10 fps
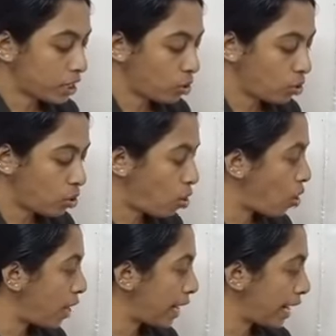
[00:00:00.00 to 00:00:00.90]
Q
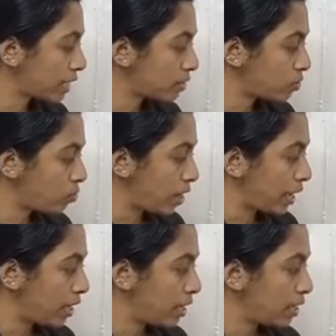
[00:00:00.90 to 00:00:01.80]
on xy.
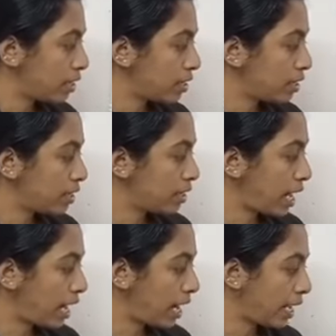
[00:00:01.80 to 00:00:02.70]

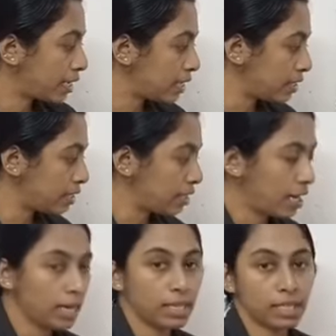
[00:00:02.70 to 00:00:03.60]
Like this.
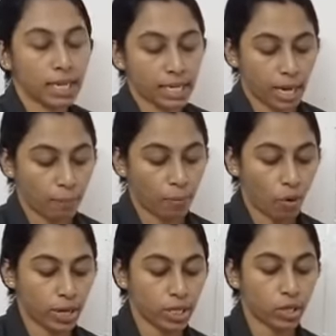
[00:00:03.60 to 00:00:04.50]
Take a
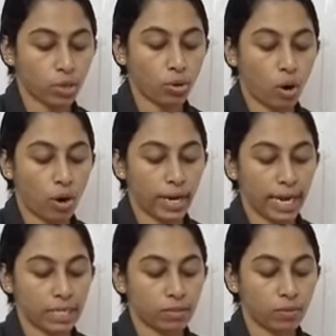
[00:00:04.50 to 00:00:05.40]
point Q on
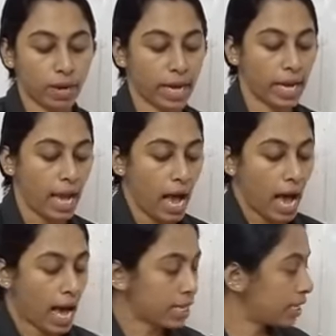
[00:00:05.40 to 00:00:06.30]
xy
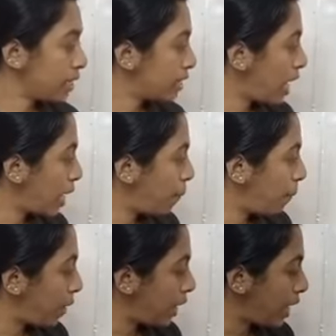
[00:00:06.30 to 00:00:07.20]
other than
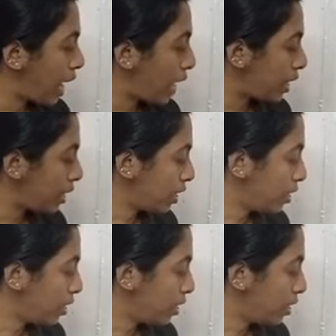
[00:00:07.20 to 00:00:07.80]
P and